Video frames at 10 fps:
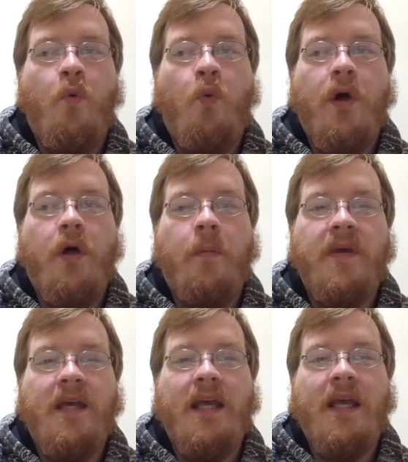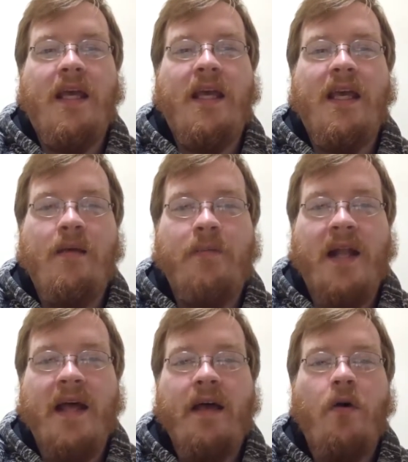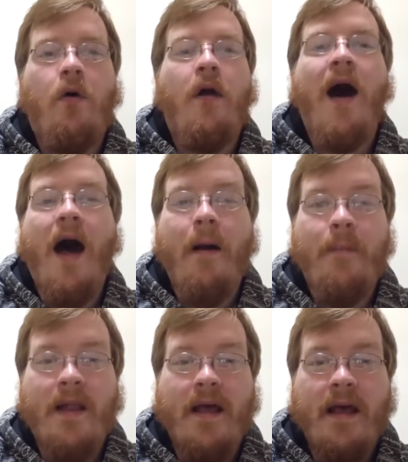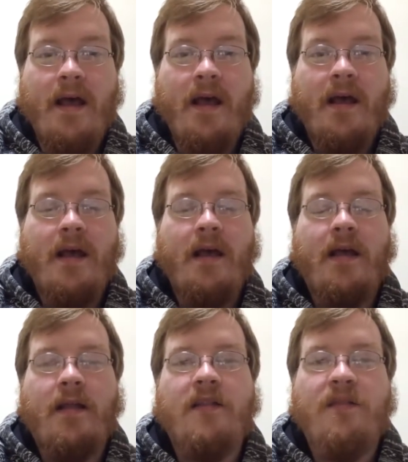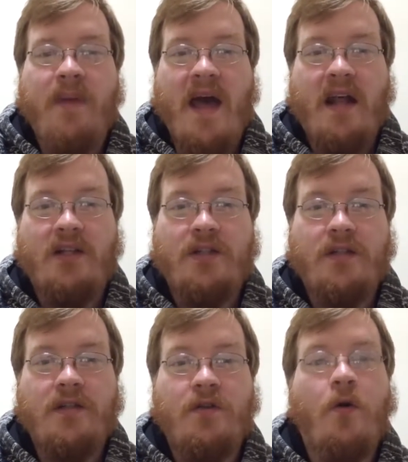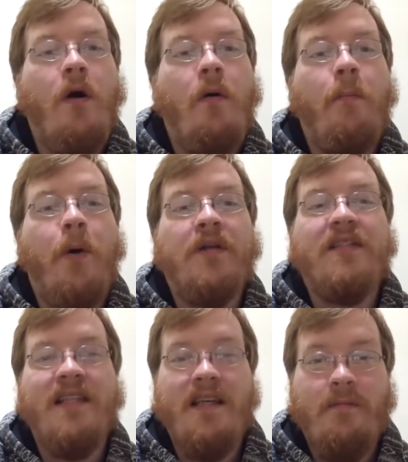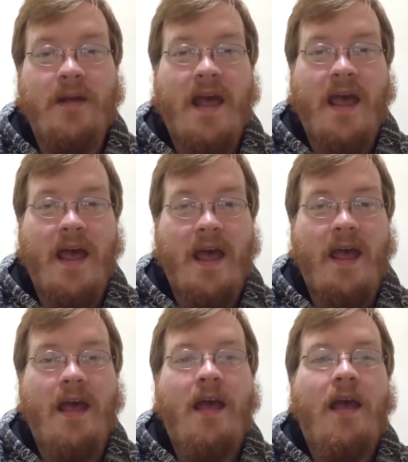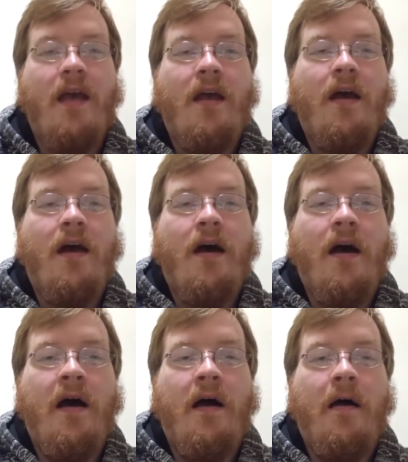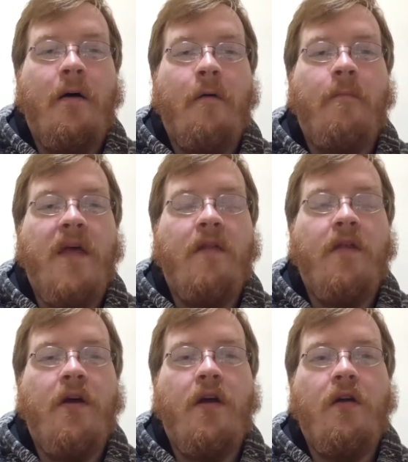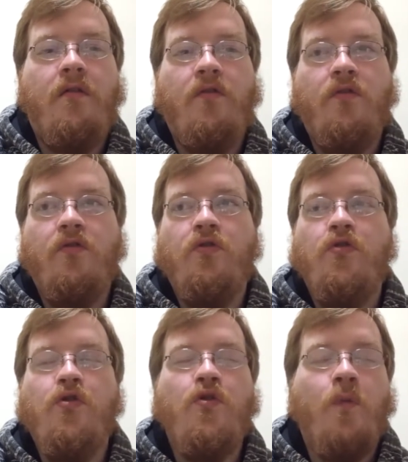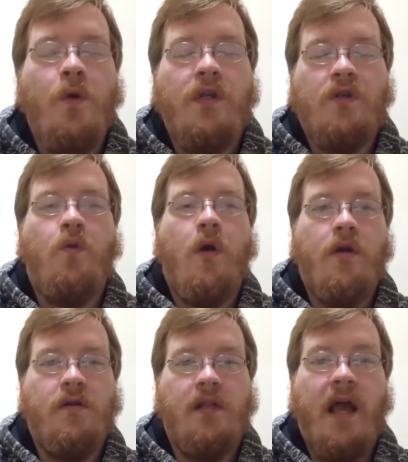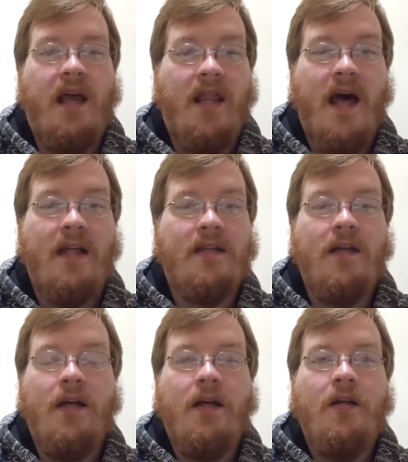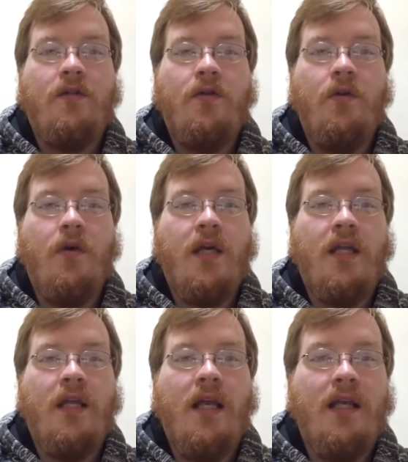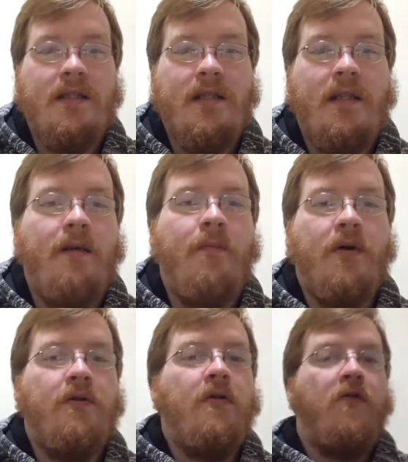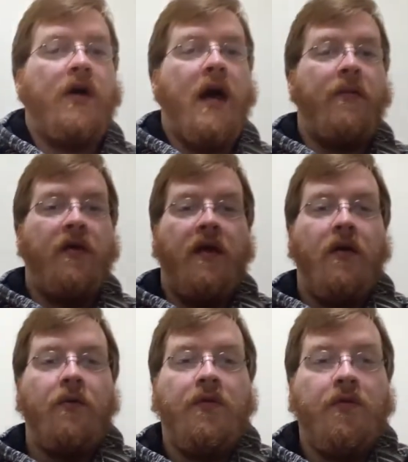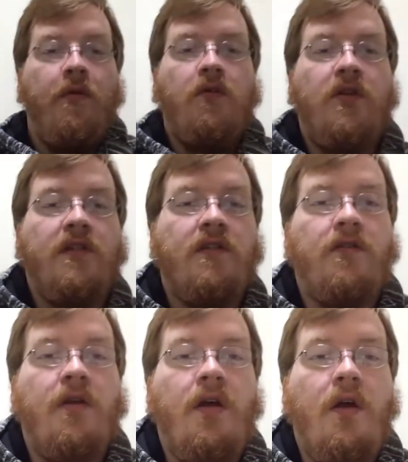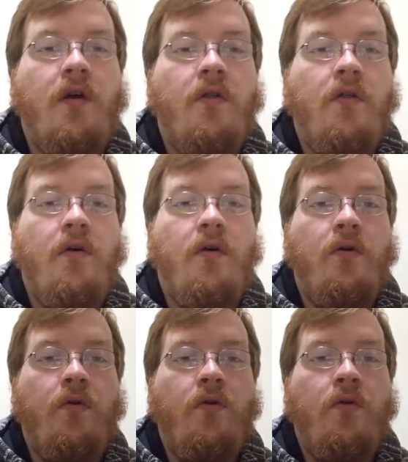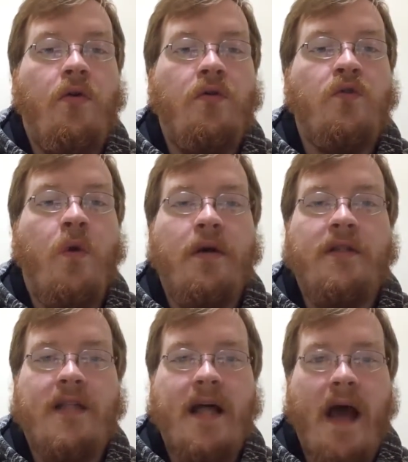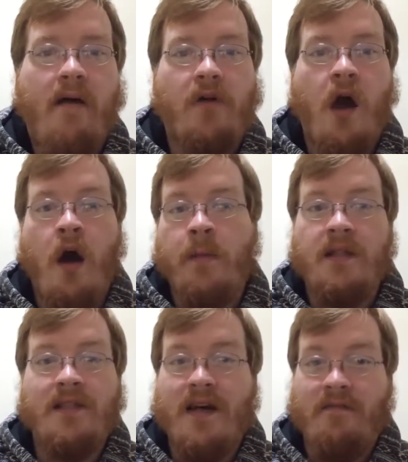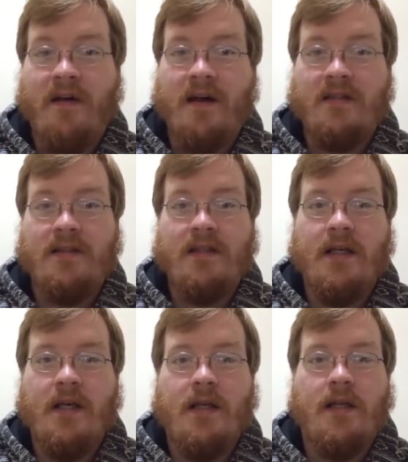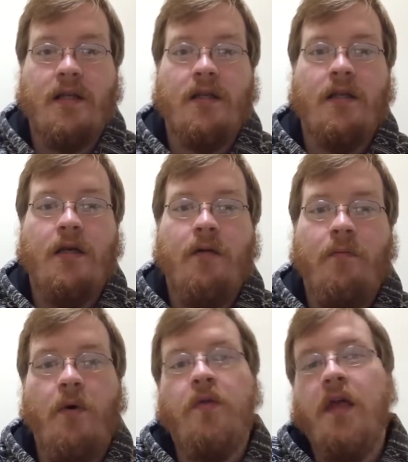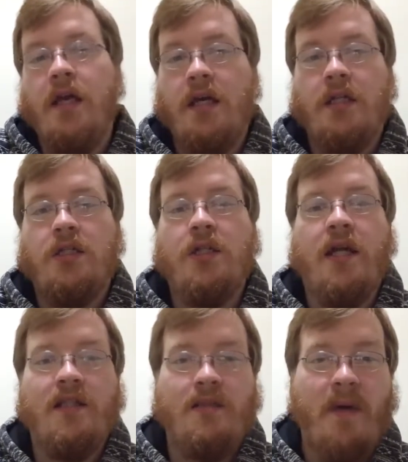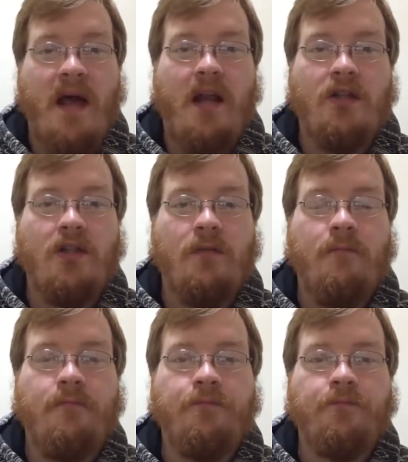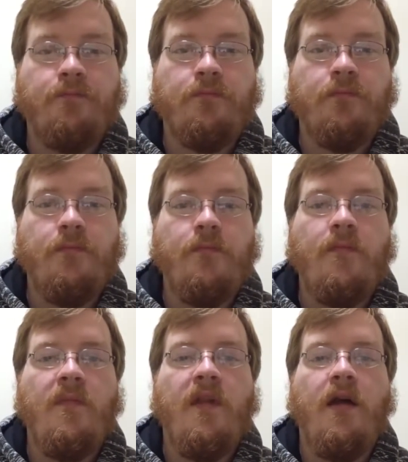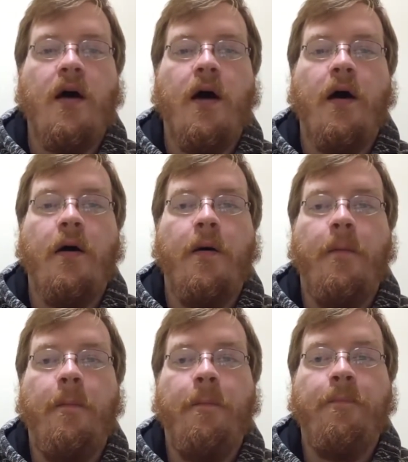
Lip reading: will be ible or able in Spanish. So posible. And there are numerous words like that, so you can easily build your vocabulary with just those words that have a common suffix in both English and Spanish. As